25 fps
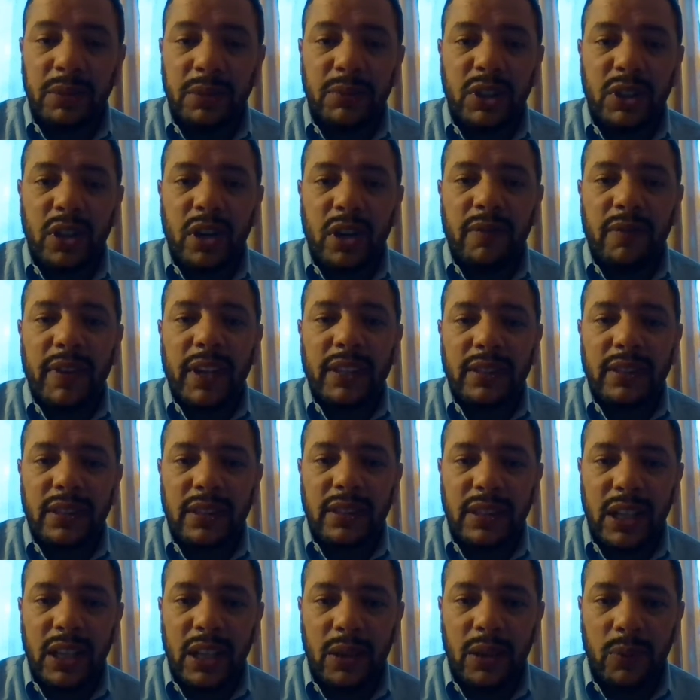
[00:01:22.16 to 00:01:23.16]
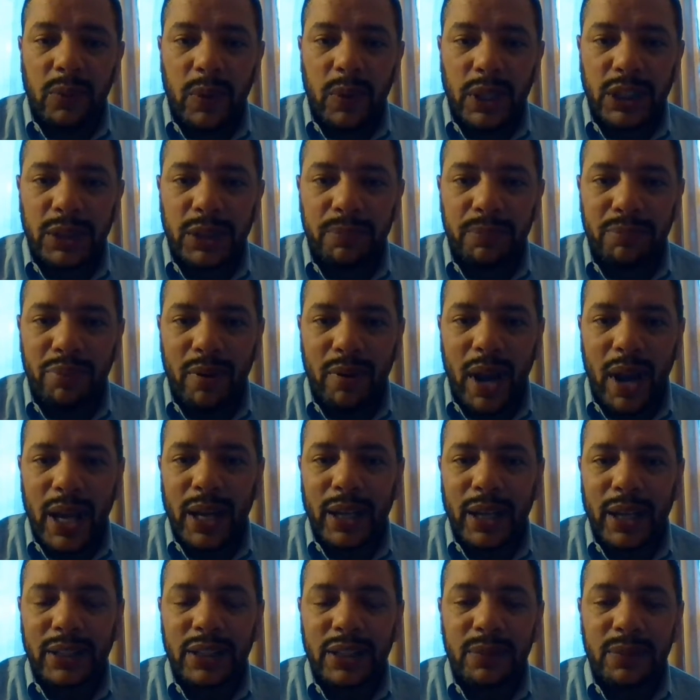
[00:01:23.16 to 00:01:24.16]
surveys to see which
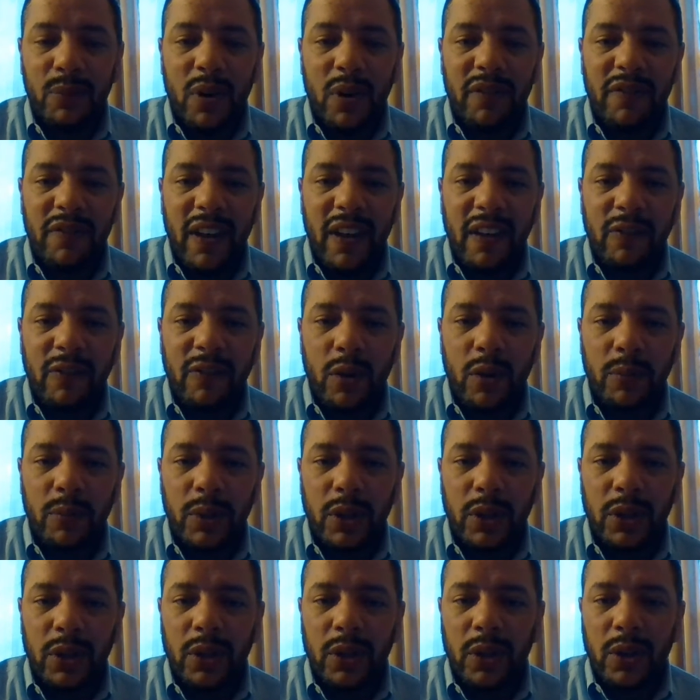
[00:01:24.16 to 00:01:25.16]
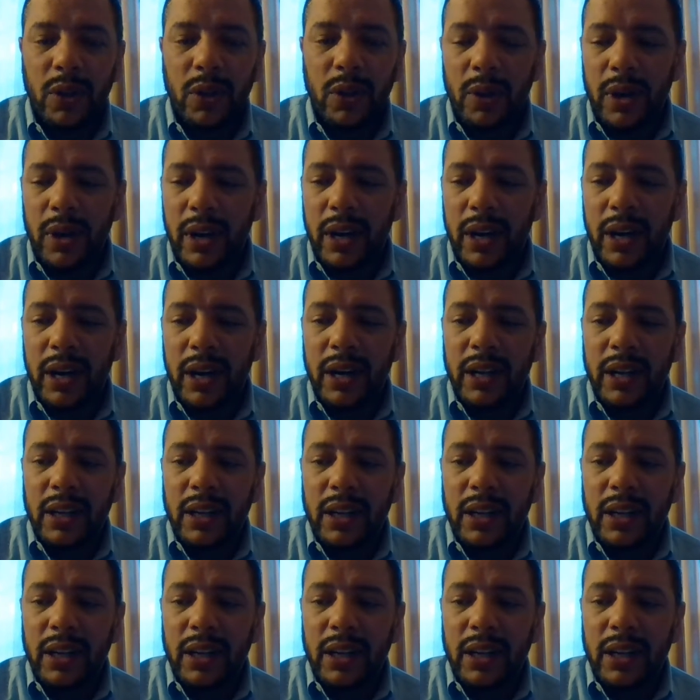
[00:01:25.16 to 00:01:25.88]
product is more favorable